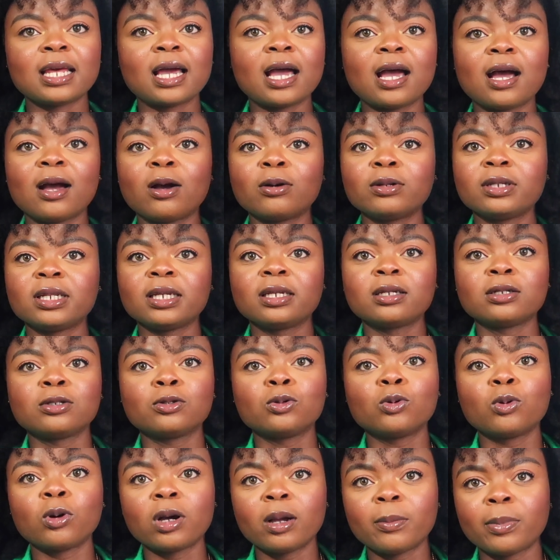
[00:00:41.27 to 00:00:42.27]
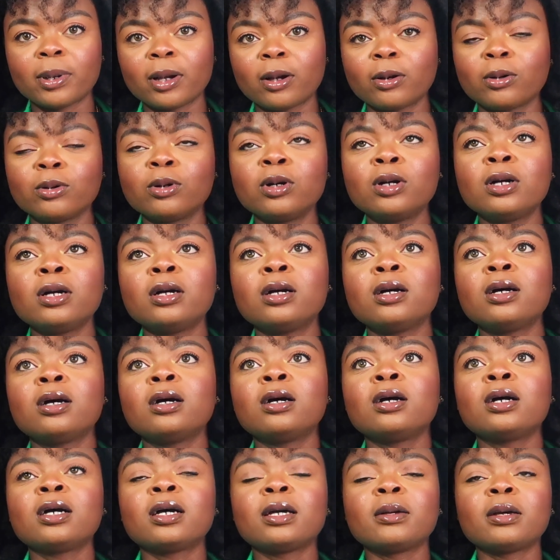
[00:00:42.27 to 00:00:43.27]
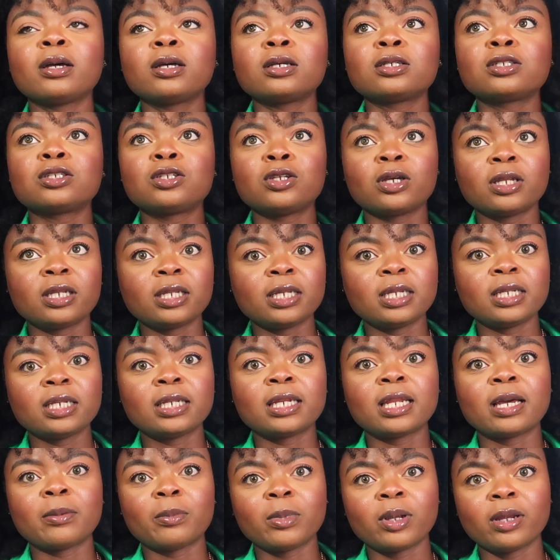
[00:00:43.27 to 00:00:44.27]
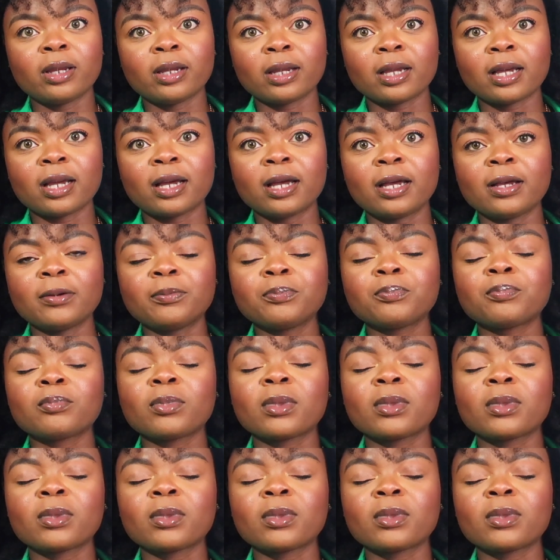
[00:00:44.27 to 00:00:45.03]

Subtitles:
how they could go about studying in America,